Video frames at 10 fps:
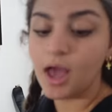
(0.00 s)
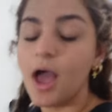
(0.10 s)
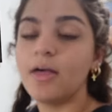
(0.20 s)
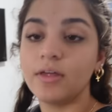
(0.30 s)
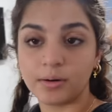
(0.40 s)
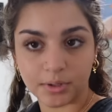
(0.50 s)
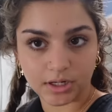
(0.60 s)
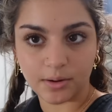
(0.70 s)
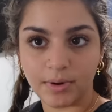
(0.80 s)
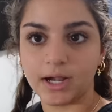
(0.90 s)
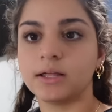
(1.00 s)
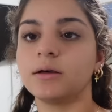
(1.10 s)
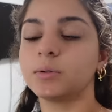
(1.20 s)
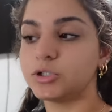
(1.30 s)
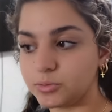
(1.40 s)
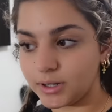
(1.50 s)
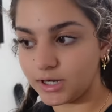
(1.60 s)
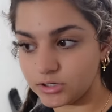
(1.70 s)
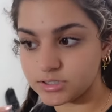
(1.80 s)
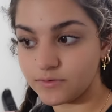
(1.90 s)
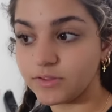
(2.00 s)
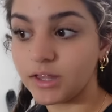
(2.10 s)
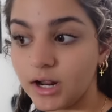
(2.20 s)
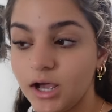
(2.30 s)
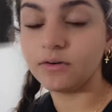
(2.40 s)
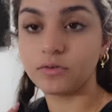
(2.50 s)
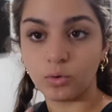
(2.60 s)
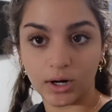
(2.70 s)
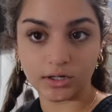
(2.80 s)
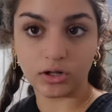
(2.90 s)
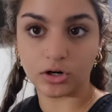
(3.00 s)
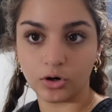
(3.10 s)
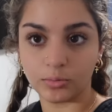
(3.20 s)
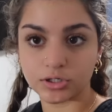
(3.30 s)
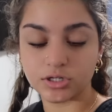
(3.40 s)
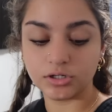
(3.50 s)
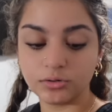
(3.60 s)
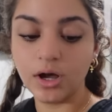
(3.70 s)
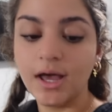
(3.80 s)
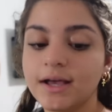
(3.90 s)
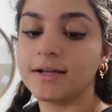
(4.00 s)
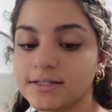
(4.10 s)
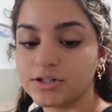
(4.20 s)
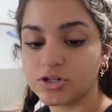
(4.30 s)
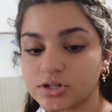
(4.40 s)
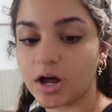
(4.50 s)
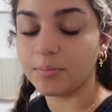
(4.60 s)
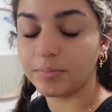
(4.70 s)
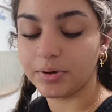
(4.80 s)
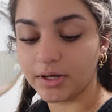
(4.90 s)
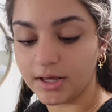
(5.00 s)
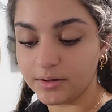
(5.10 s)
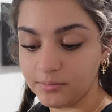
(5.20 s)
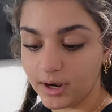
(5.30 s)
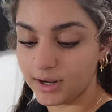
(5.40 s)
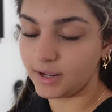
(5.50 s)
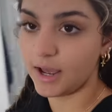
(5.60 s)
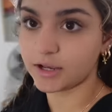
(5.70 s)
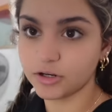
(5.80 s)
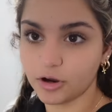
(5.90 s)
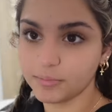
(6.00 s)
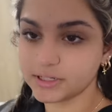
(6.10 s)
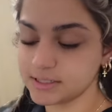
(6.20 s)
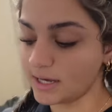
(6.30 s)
and then I'm going to come back, and I'm going to do my hair and stuff. And then I have quite a lot of homework to do because I just got put in my economics